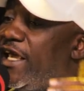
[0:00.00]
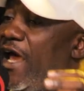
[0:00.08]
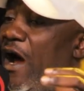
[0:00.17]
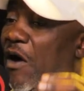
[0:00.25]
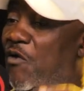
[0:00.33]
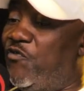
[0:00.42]

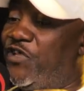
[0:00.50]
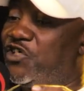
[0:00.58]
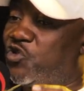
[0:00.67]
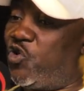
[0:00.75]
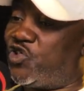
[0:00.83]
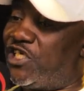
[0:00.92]
care of
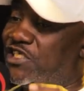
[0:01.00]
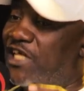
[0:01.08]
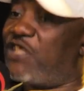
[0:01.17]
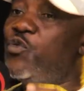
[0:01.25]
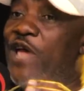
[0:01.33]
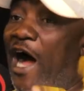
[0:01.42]
these coaches
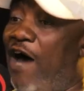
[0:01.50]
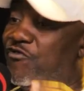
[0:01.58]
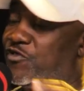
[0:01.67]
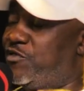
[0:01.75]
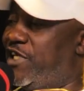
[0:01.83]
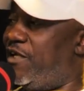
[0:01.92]
that we
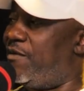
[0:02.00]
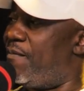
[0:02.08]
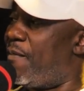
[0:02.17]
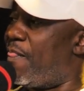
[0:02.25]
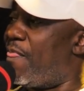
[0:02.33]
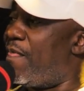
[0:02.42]
have today.
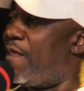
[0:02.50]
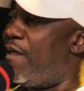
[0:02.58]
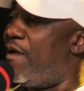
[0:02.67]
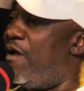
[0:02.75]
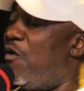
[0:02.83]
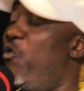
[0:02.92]

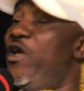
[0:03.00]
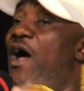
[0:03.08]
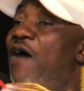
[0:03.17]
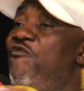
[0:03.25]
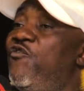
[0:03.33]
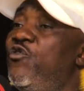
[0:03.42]
We
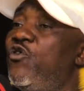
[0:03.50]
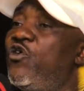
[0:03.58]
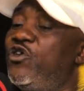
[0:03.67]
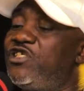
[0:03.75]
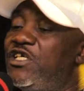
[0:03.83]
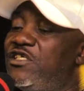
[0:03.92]
have
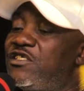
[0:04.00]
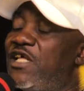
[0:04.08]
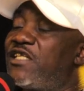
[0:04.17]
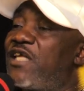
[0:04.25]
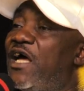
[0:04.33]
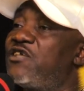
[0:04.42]
coaches
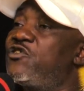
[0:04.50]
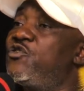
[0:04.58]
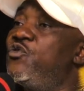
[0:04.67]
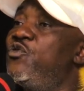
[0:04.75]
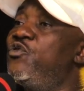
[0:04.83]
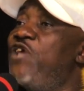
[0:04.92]
that are
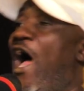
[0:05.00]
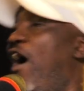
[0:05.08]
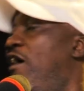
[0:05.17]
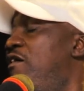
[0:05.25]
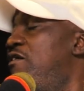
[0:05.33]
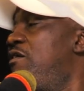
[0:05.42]
still
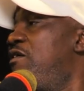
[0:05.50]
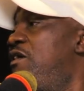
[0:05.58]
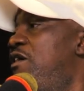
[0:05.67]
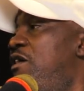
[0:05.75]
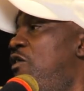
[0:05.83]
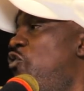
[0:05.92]
young.
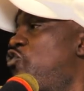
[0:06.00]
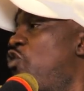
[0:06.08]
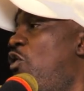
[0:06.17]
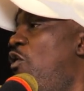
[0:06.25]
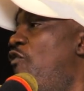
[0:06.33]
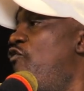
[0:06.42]
We'll
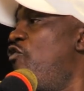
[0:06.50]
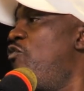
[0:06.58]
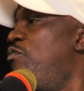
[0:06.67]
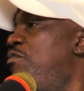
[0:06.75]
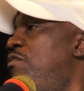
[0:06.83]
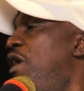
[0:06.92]
talk of
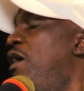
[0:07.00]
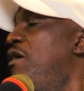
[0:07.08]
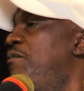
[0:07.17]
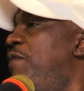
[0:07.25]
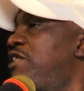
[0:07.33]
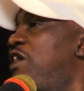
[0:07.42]

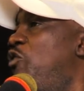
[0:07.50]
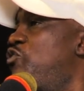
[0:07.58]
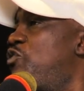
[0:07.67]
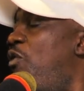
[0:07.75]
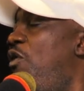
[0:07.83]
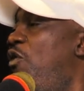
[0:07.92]

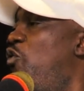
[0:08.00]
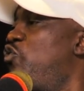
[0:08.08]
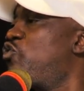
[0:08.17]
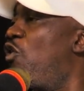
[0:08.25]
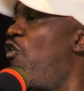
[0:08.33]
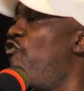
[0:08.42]
Masauso.
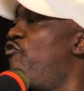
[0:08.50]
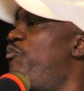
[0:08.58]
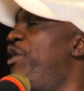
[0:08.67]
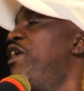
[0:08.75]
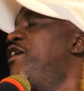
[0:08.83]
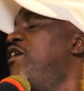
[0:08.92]
We'll talk
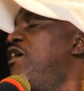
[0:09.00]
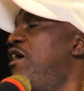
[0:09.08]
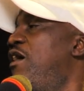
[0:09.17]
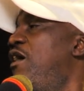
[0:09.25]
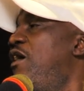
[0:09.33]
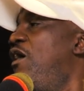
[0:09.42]
of Perry.
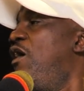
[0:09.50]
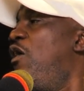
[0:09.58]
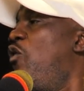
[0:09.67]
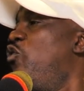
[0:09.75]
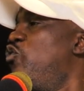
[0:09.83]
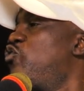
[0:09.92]

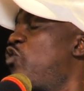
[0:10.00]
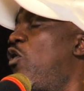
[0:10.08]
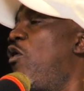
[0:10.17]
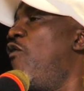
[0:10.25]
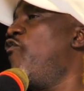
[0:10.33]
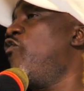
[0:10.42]
We'll
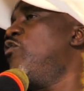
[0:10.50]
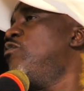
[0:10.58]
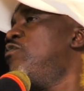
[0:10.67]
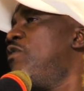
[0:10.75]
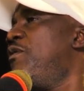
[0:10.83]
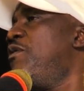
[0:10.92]
talk of
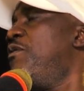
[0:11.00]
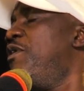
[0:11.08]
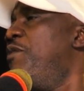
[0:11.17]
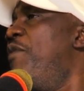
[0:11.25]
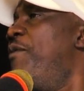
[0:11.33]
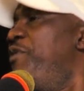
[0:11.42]

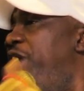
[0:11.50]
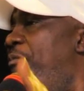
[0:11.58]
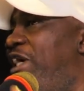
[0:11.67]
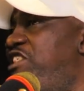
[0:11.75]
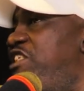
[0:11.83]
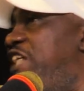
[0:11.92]

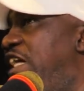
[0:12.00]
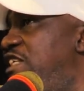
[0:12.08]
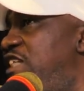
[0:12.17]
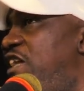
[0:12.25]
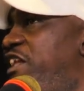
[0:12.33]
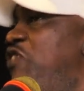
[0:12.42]
Manchi
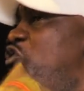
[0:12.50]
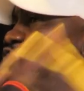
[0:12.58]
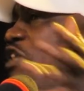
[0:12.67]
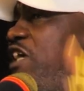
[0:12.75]
Janza. Those